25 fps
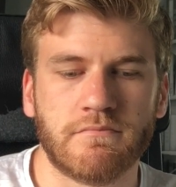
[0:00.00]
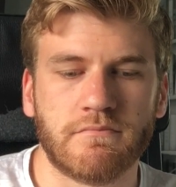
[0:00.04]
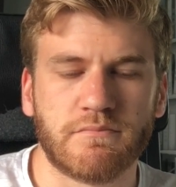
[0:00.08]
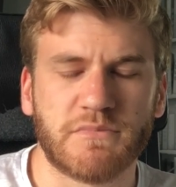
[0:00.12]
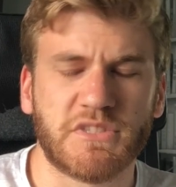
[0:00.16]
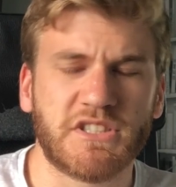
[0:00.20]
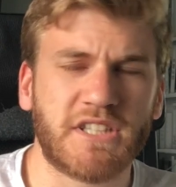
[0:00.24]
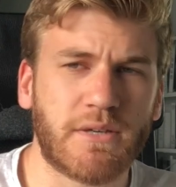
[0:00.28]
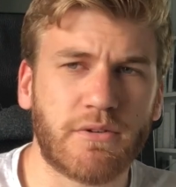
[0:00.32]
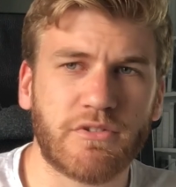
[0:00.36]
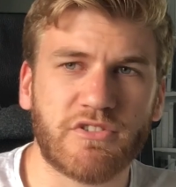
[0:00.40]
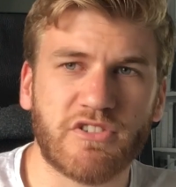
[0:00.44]

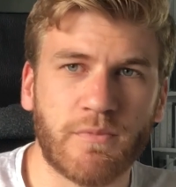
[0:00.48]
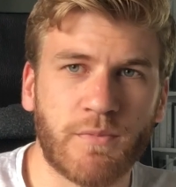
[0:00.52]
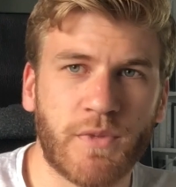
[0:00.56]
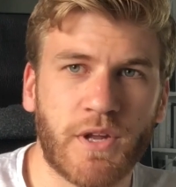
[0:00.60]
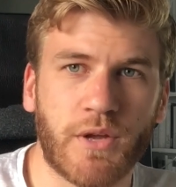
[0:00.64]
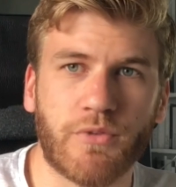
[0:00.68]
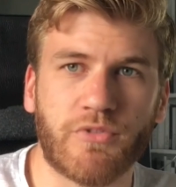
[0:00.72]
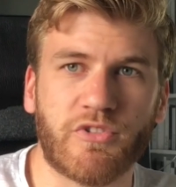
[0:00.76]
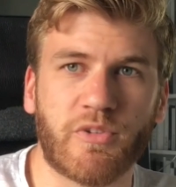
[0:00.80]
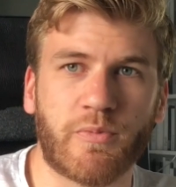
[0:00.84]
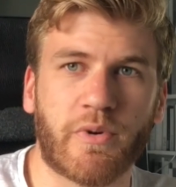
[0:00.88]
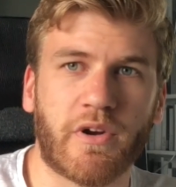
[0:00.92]
But there were some
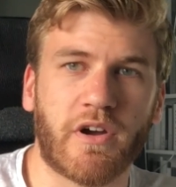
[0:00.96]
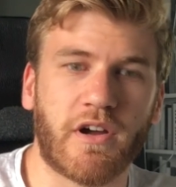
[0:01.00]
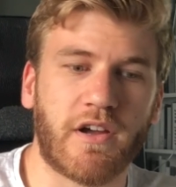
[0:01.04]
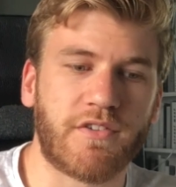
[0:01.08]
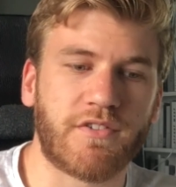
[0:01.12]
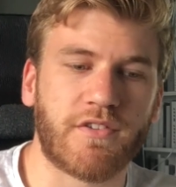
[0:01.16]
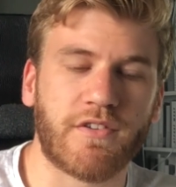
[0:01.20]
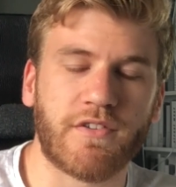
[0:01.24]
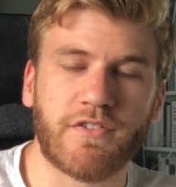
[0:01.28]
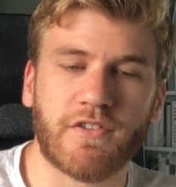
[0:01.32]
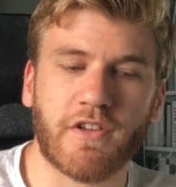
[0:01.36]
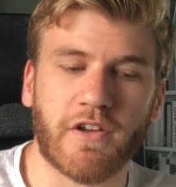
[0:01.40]
little
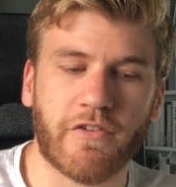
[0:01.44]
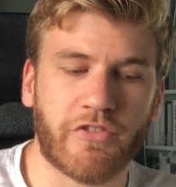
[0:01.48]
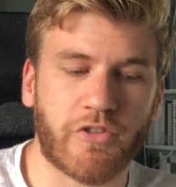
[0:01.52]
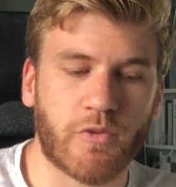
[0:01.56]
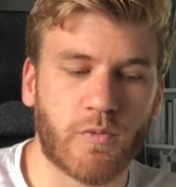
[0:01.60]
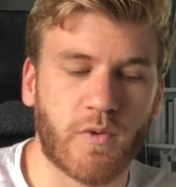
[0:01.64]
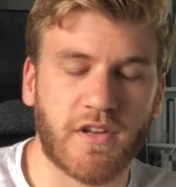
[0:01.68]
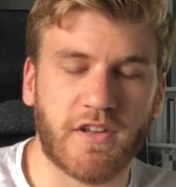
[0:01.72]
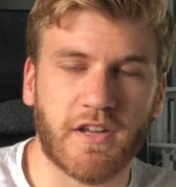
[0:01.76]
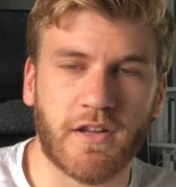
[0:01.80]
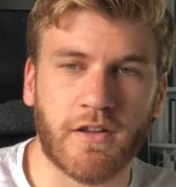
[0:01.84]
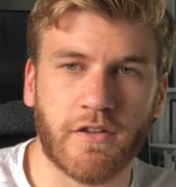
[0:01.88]
surprises, stuff that
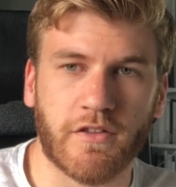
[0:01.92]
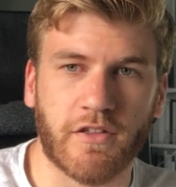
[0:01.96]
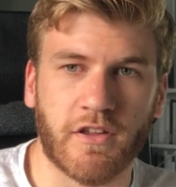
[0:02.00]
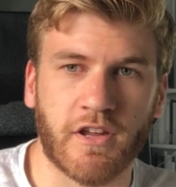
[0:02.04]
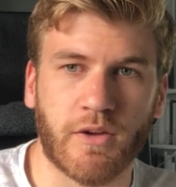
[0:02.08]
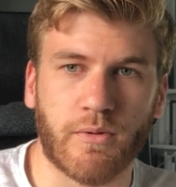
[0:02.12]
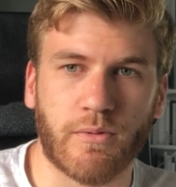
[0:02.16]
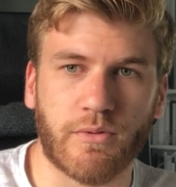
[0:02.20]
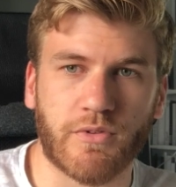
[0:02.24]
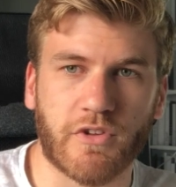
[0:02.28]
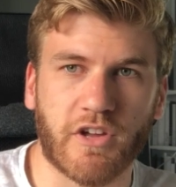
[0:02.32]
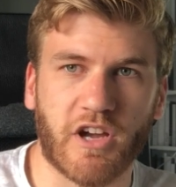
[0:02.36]
we didn't
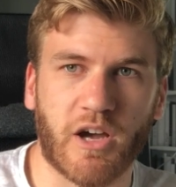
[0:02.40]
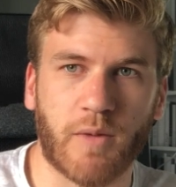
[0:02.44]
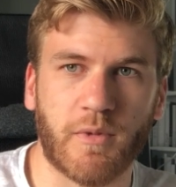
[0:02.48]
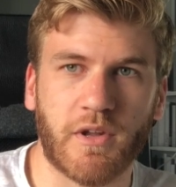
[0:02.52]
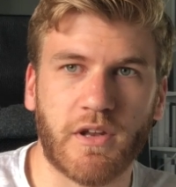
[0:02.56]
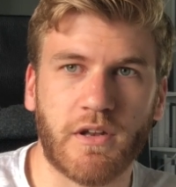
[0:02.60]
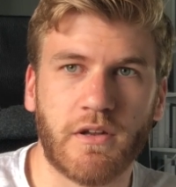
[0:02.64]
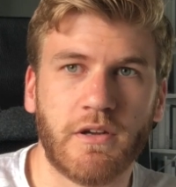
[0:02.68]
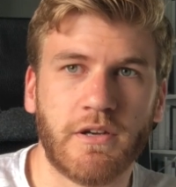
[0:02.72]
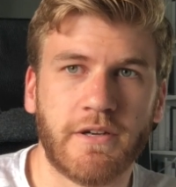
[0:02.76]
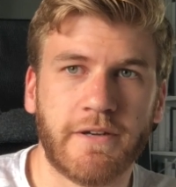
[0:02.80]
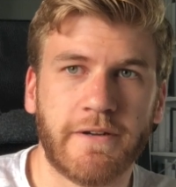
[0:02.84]
think was
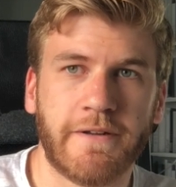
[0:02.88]
coming,